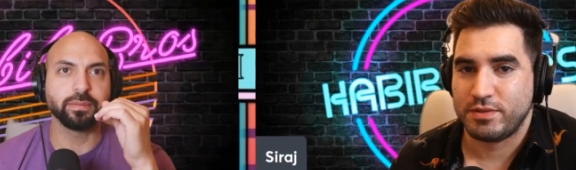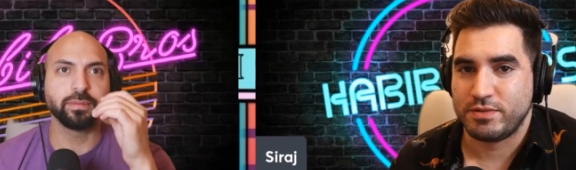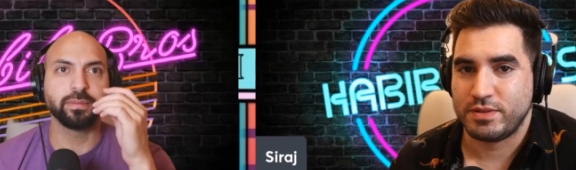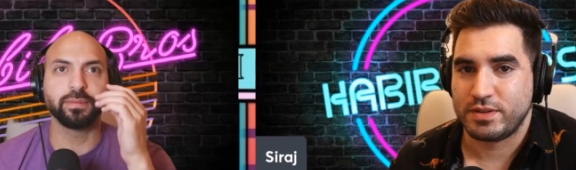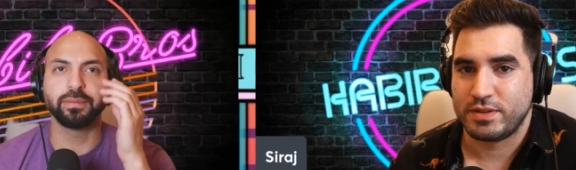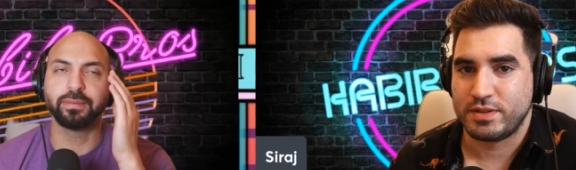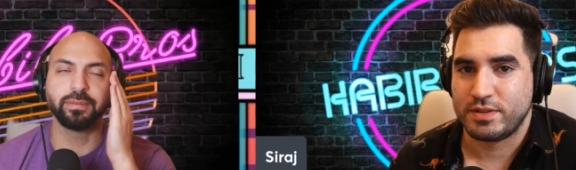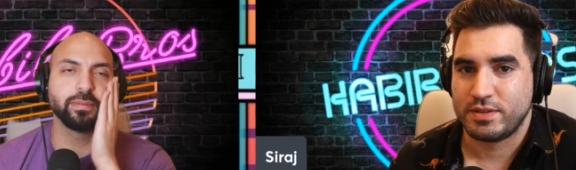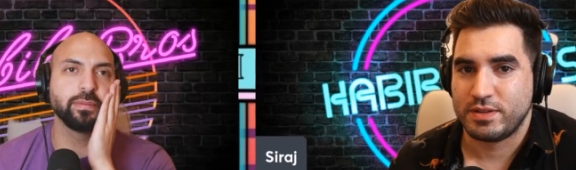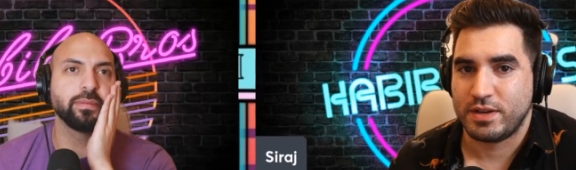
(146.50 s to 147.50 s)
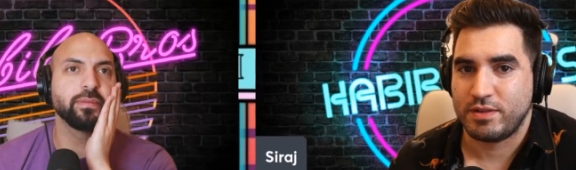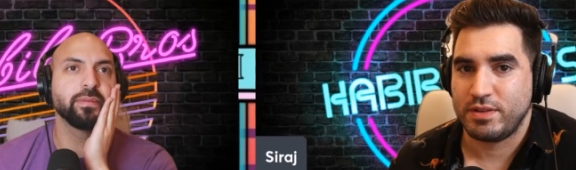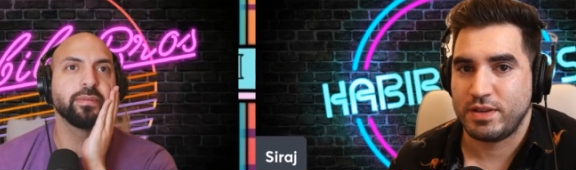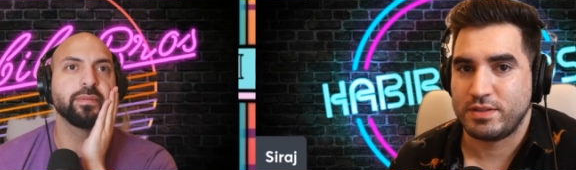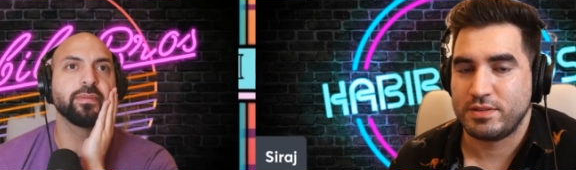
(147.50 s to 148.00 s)
Speaker 1: wondering
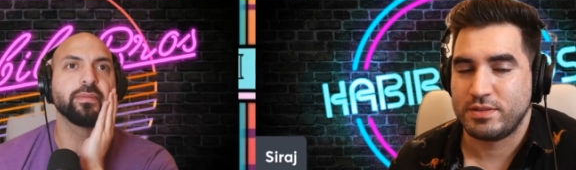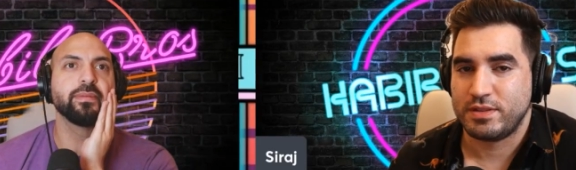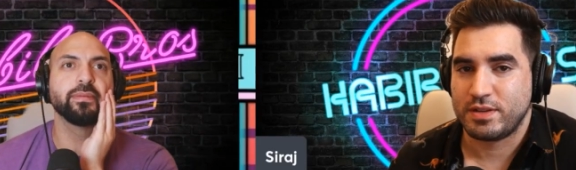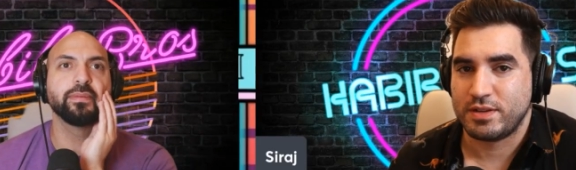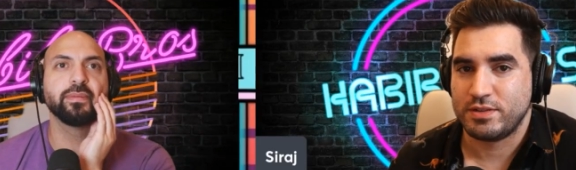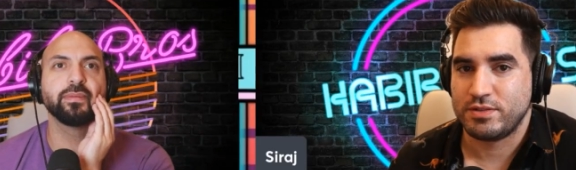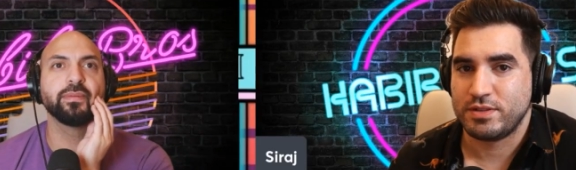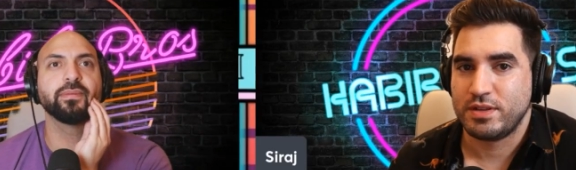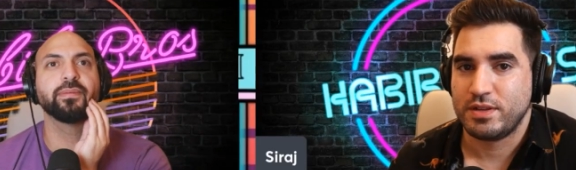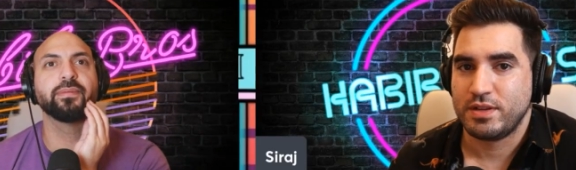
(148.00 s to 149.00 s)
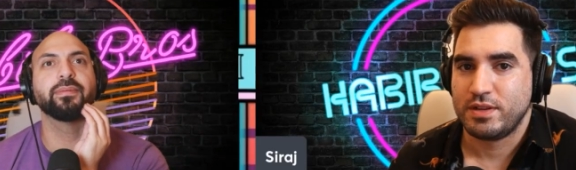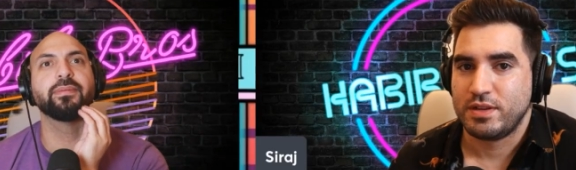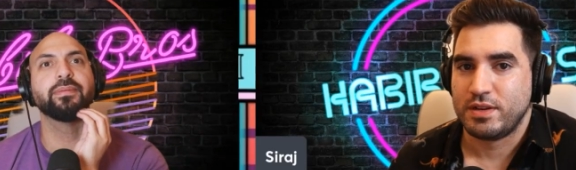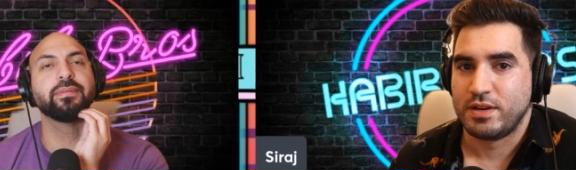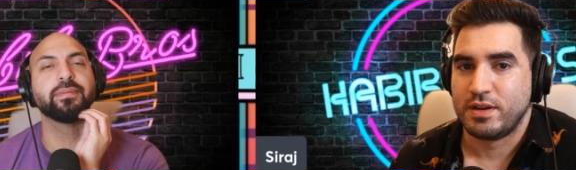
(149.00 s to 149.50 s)
how he entered the country,
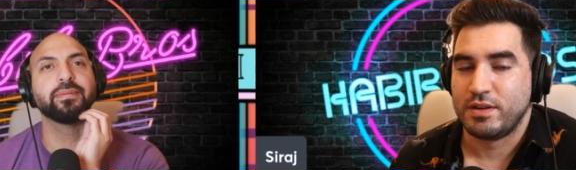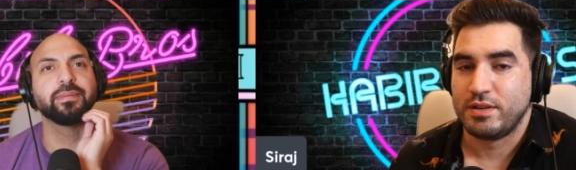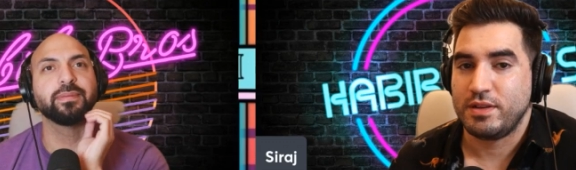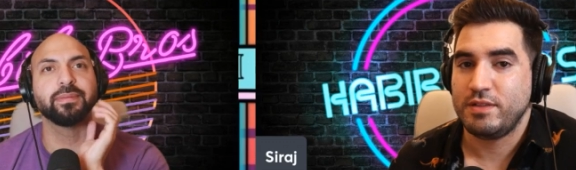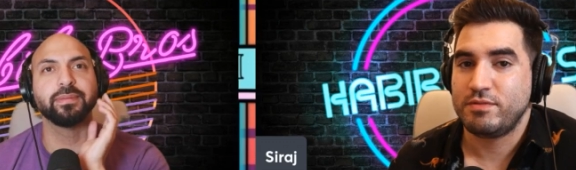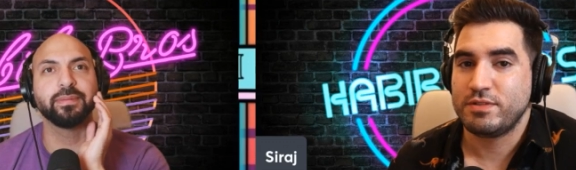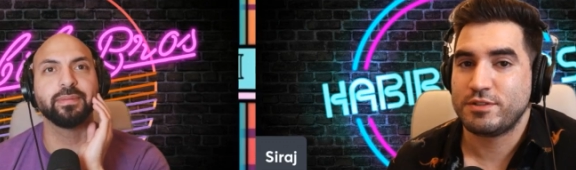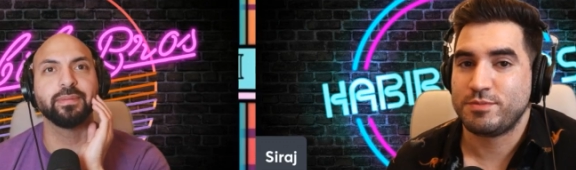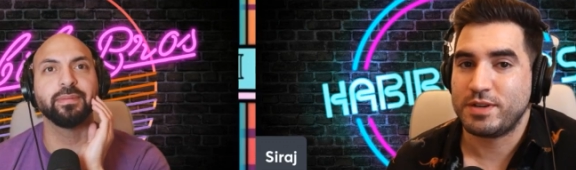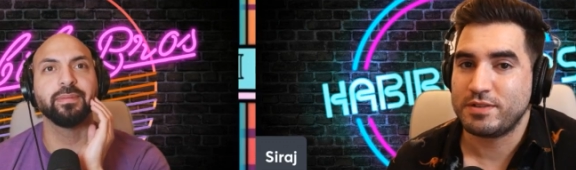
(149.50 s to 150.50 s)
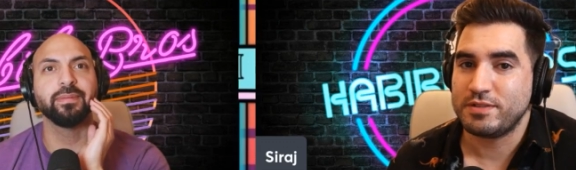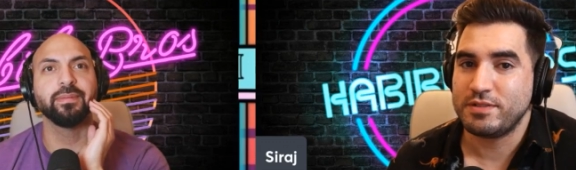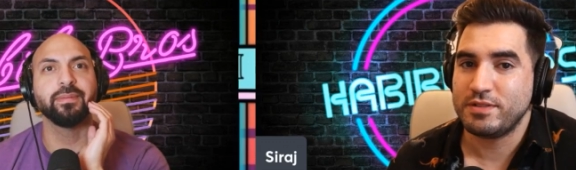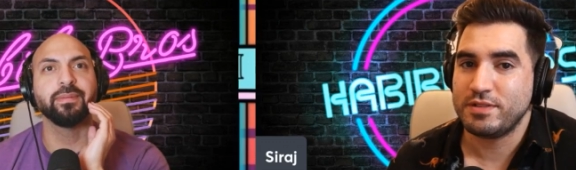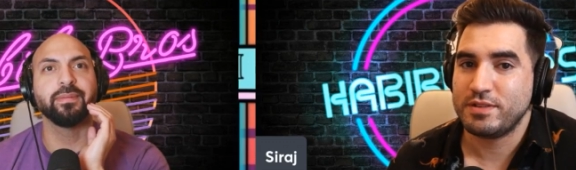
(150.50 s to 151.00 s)
uh, he was
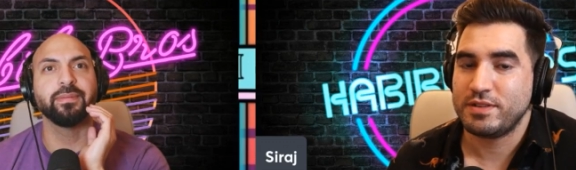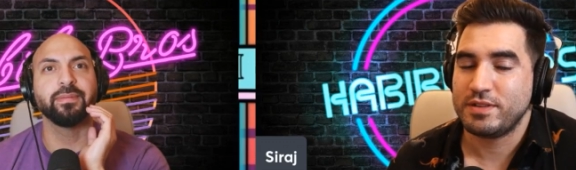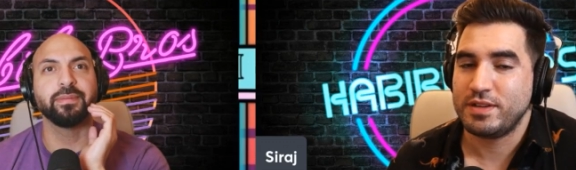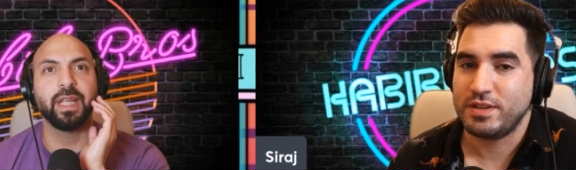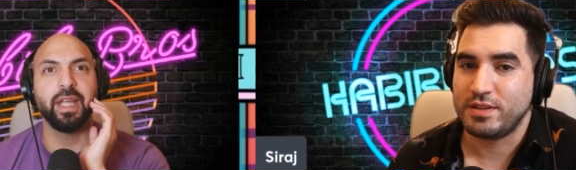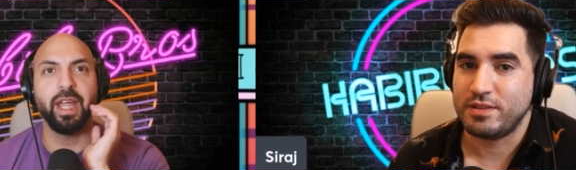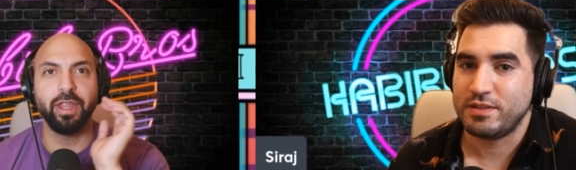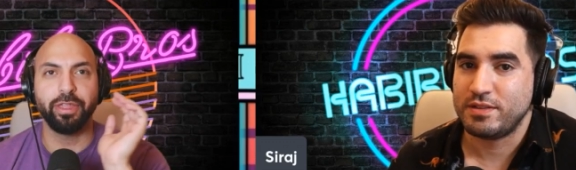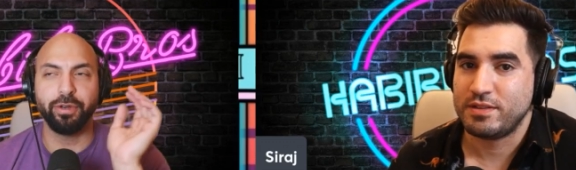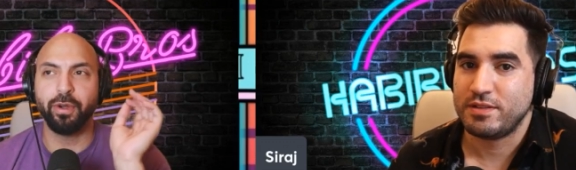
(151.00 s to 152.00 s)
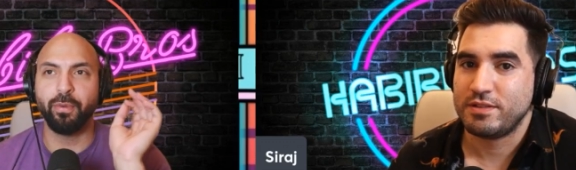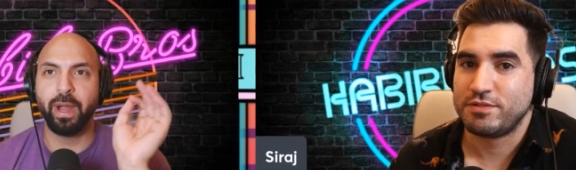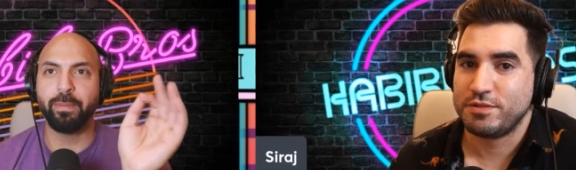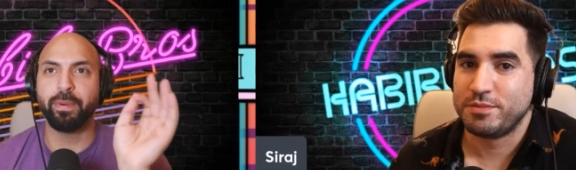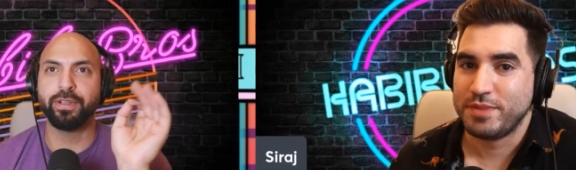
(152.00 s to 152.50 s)
smuggled in through a
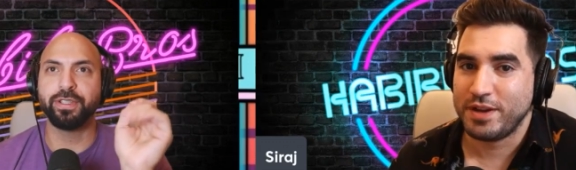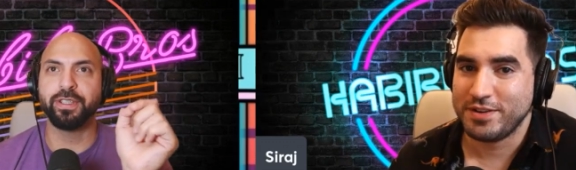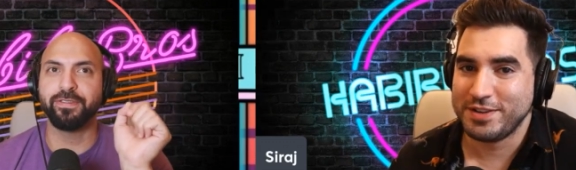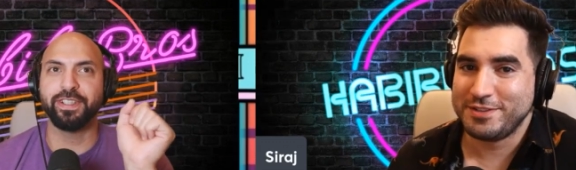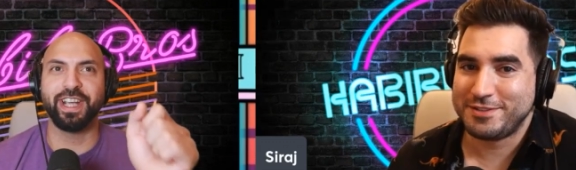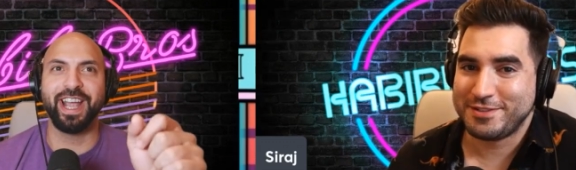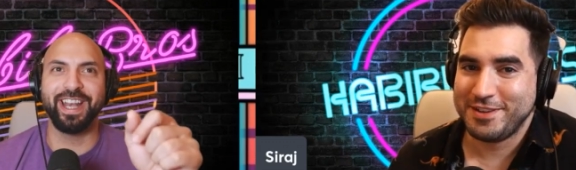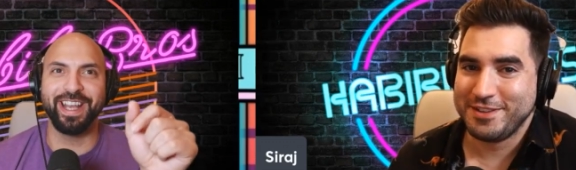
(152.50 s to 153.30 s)
white through Mary's,